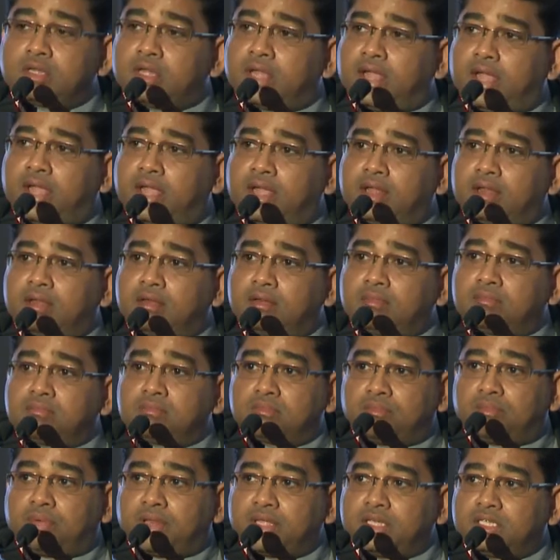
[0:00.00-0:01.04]
and
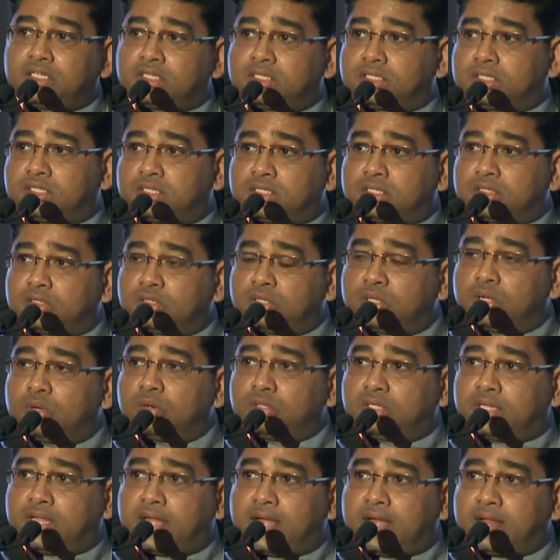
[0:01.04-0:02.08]
please
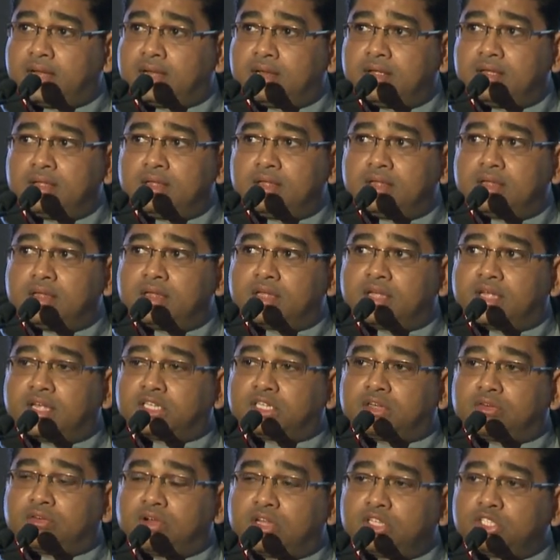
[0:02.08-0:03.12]
note that
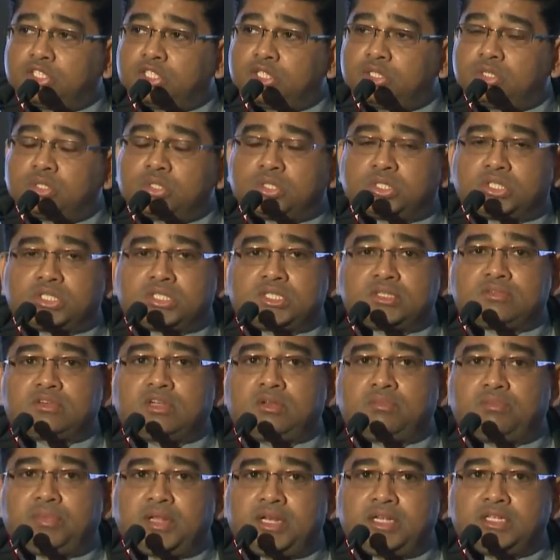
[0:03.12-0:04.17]
it runs into
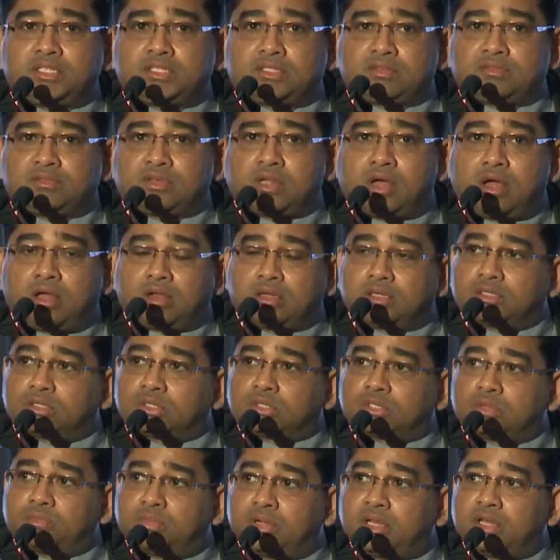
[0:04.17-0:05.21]
several billions of dollars
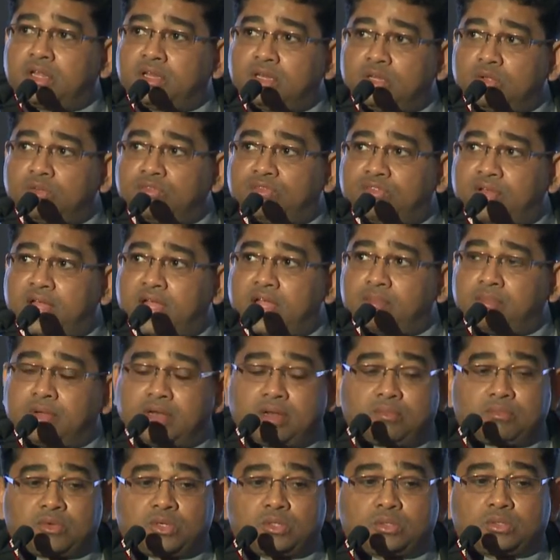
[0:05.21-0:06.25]
to build a new fab, and
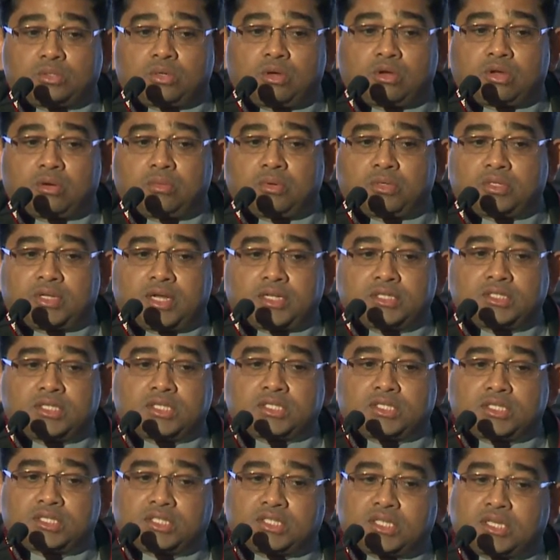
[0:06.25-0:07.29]
I'm going to talk about that in
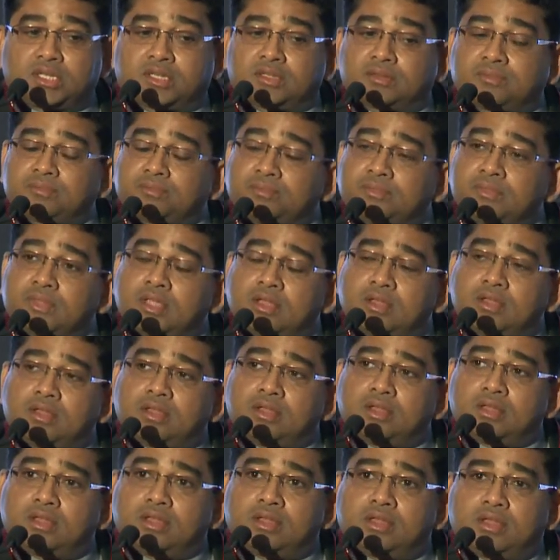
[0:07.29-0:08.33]
just a second.
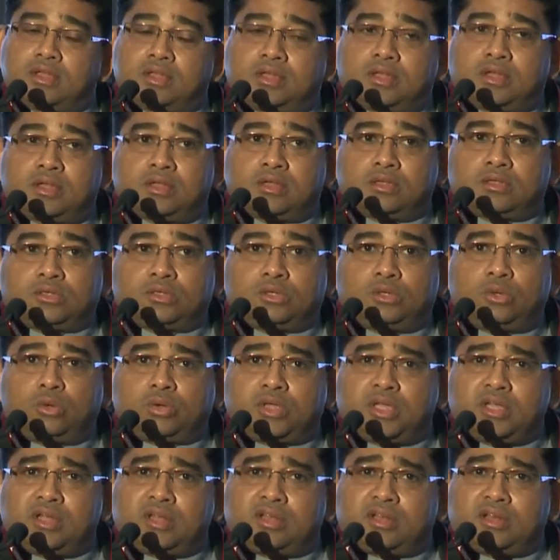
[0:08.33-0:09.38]

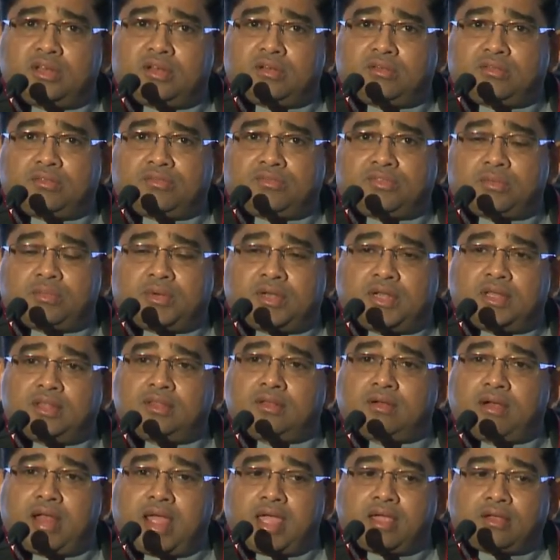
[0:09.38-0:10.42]
Looking at it from
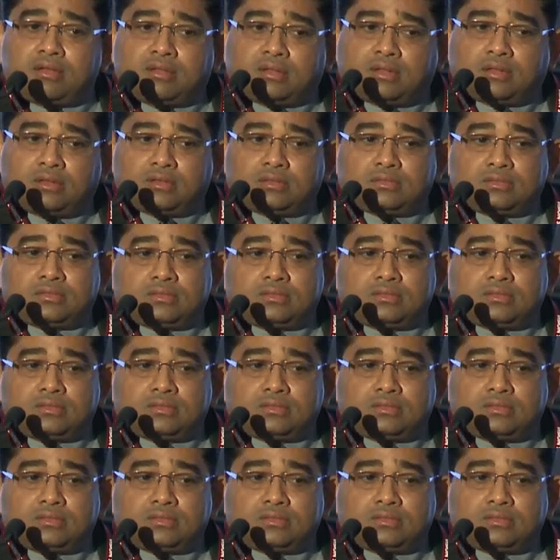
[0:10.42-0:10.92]
another angle,